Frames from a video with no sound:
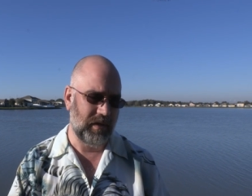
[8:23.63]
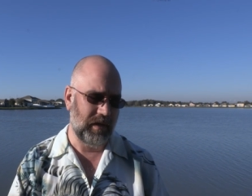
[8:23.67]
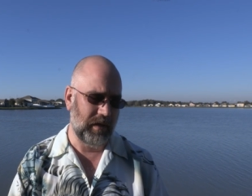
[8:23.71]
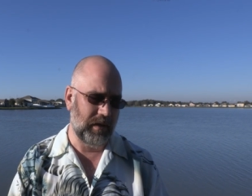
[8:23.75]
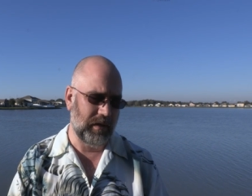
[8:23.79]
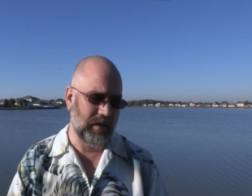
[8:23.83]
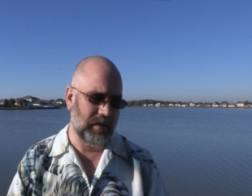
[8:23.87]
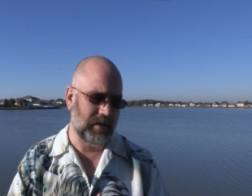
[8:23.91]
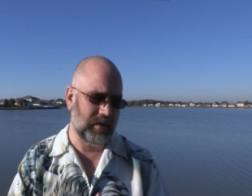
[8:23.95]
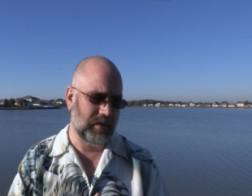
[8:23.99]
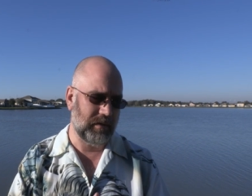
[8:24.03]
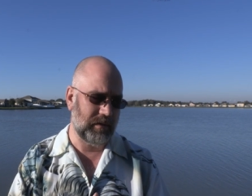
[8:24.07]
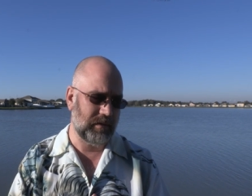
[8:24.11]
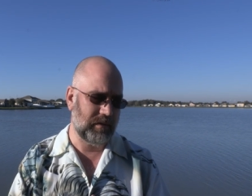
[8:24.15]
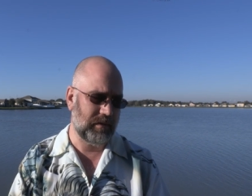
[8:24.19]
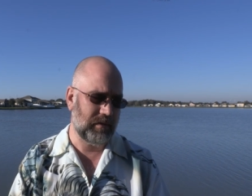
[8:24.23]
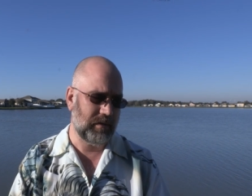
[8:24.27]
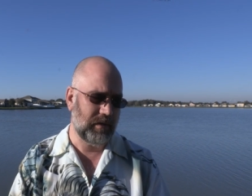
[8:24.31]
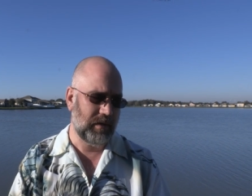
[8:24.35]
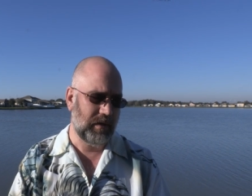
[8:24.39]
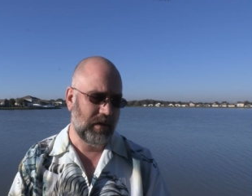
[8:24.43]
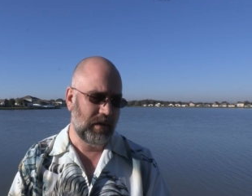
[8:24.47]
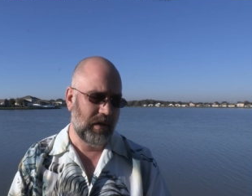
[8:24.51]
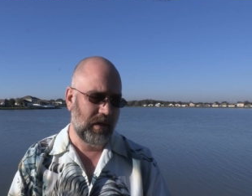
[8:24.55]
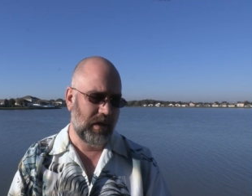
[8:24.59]
And
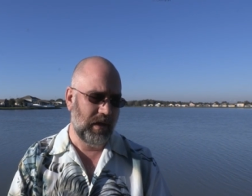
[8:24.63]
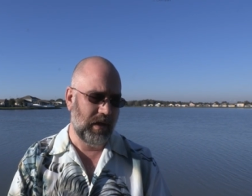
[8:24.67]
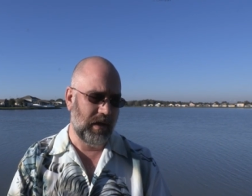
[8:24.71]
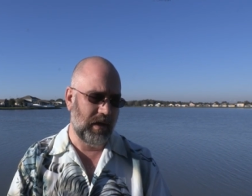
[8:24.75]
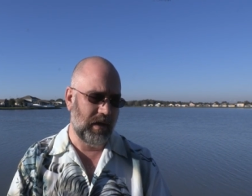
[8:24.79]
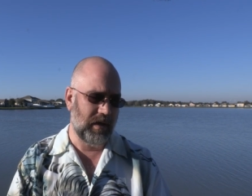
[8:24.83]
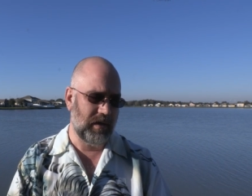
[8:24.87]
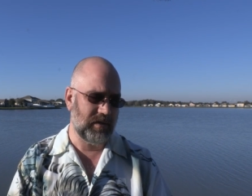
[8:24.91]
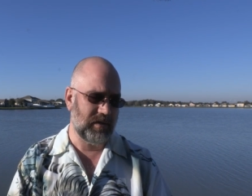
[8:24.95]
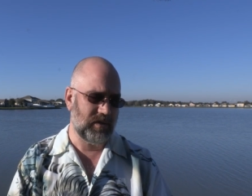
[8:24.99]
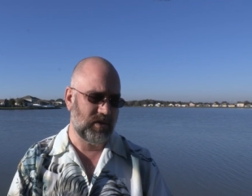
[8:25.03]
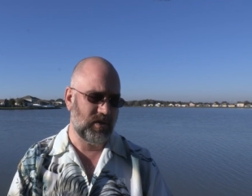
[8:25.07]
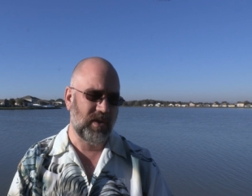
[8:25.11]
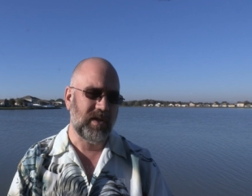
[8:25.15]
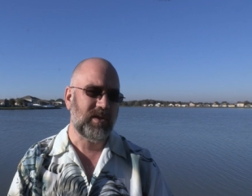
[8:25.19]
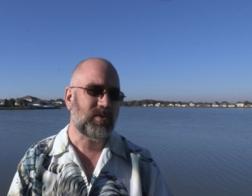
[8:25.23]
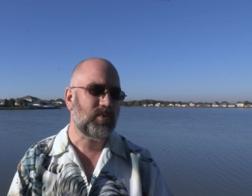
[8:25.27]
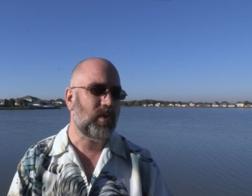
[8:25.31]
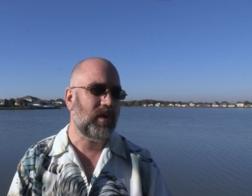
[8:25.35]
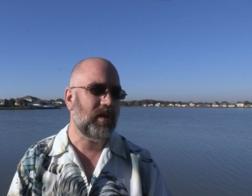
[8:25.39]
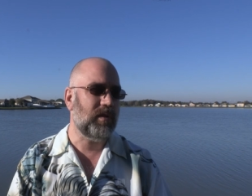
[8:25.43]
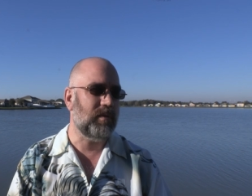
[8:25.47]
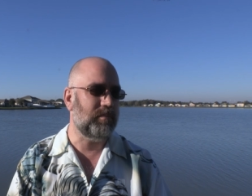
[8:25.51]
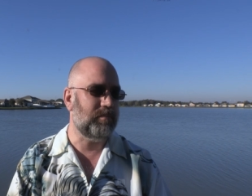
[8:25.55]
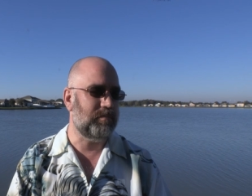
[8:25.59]
uh, so
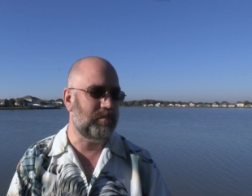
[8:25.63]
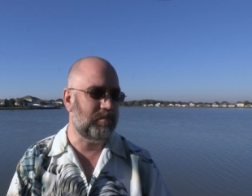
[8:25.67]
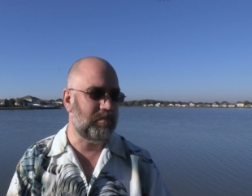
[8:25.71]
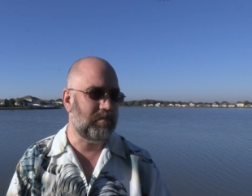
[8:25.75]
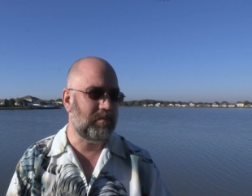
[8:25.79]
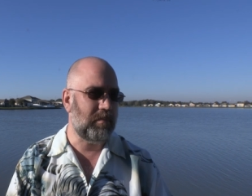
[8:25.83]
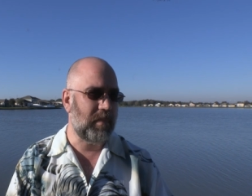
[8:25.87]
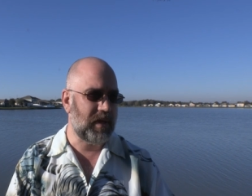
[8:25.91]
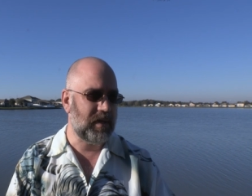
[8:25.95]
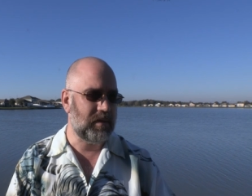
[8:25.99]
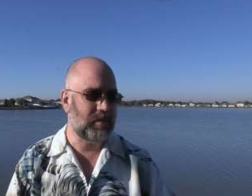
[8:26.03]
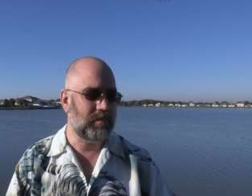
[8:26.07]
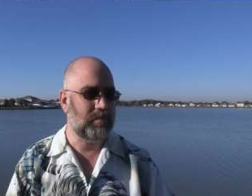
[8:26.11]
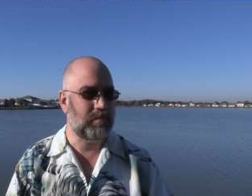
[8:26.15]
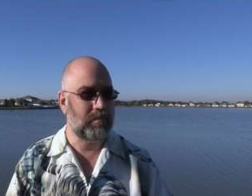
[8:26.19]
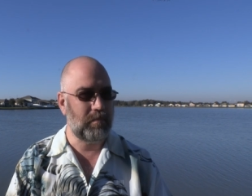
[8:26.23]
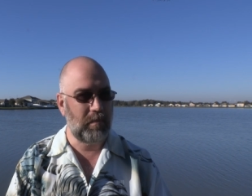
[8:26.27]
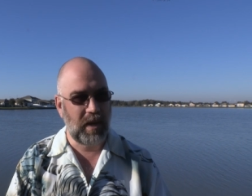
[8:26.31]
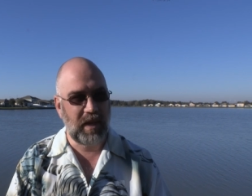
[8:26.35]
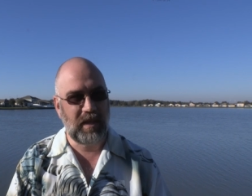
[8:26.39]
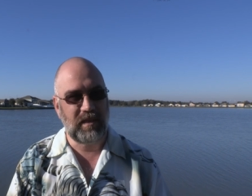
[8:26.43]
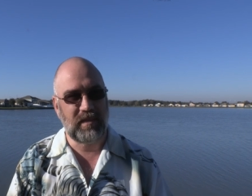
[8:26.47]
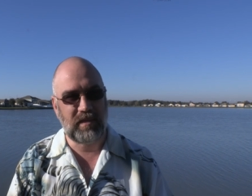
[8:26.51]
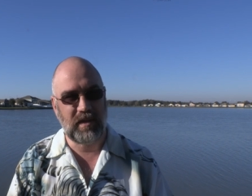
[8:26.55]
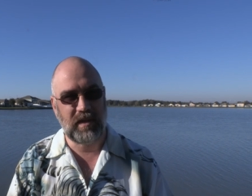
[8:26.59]
that's one of the ma
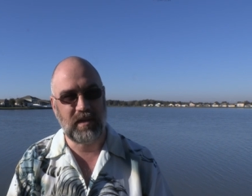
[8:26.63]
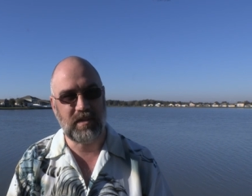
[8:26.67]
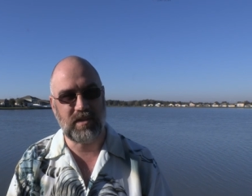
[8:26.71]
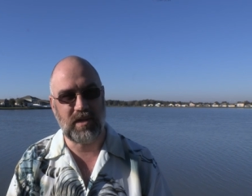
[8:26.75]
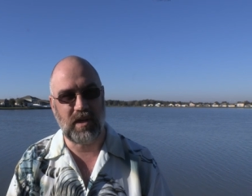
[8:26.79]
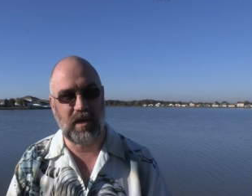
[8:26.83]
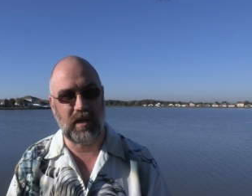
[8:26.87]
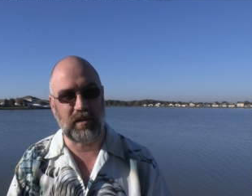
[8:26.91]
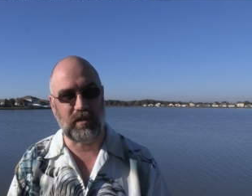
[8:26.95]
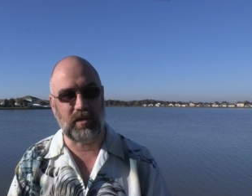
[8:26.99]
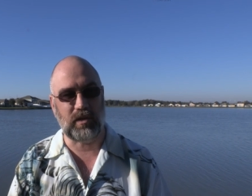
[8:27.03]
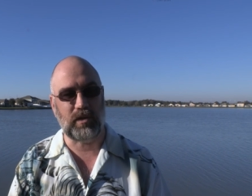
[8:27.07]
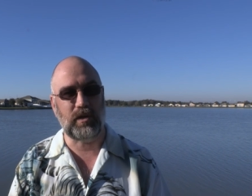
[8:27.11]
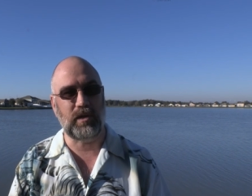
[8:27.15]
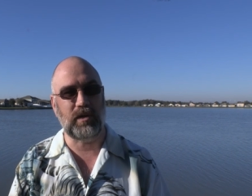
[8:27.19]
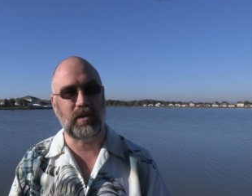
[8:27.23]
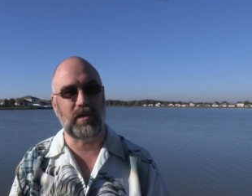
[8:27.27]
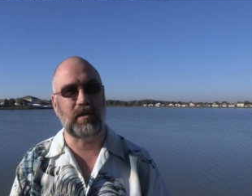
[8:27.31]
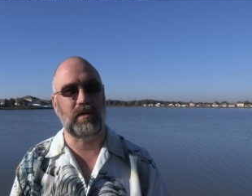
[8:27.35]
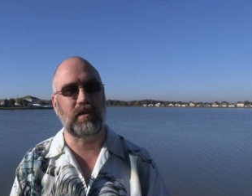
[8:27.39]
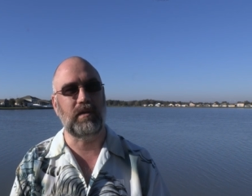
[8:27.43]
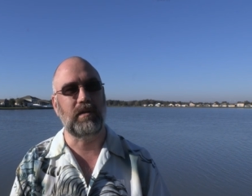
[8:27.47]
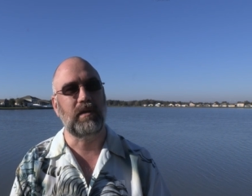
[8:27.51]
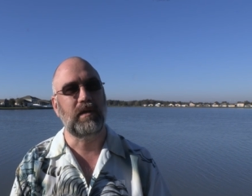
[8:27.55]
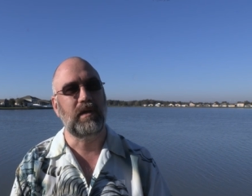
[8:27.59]
main things that I
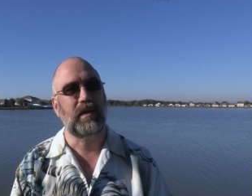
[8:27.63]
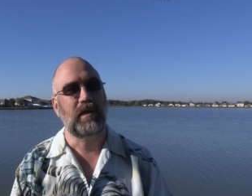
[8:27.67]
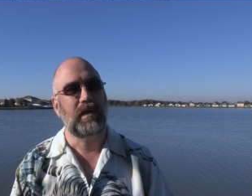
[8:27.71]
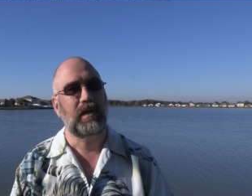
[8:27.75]
learned